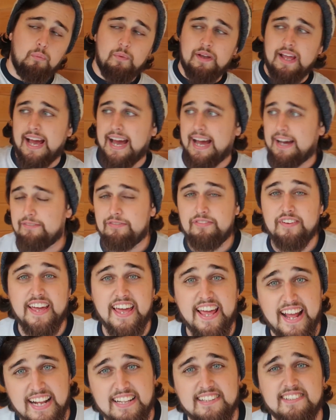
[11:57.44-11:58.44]
up we have
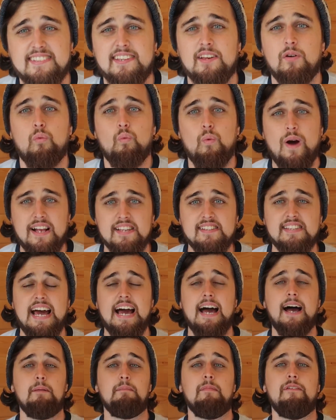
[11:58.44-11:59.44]
is West
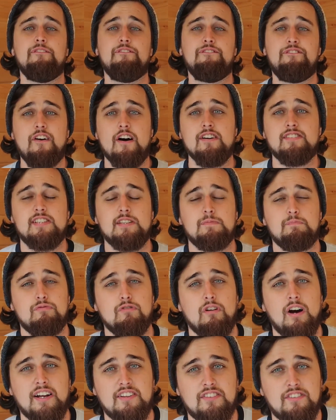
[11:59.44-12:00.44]
Ham versus
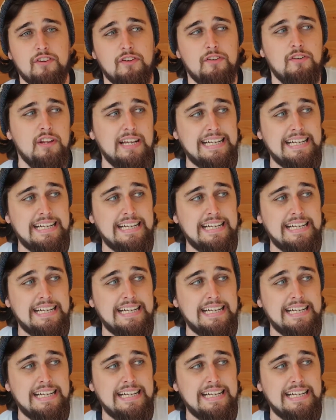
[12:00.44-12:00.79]
Brighton.